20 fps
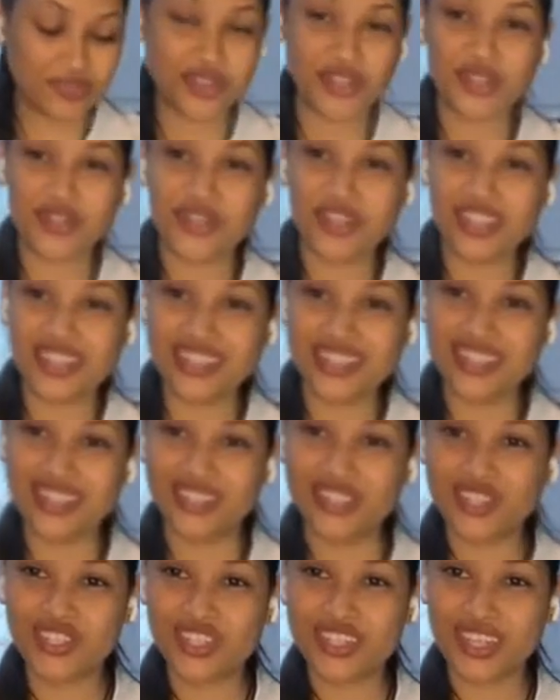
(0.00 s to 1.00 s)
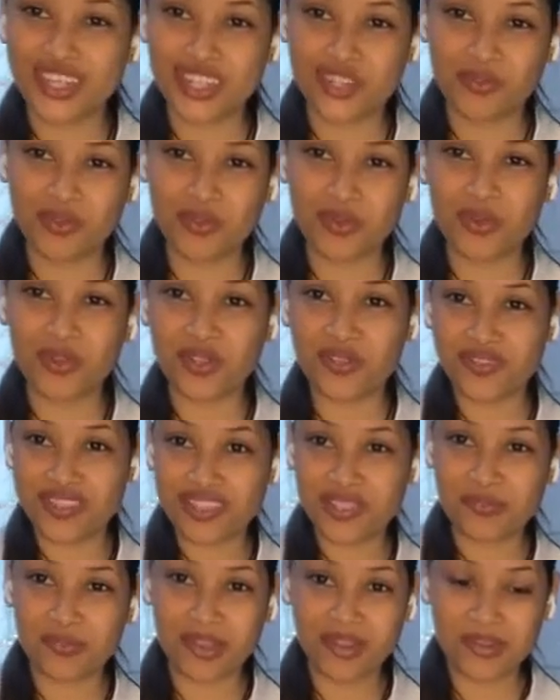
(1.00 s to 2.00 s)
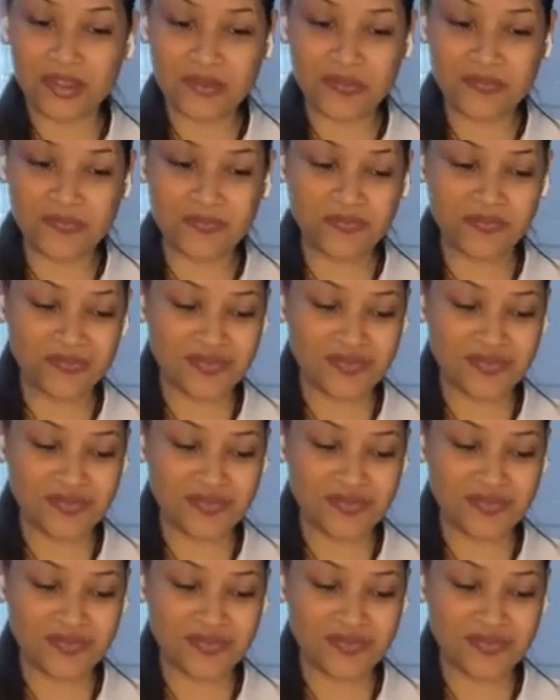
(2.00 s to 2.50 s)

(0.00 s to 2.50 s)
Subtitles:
fragrant chicken with all of this, the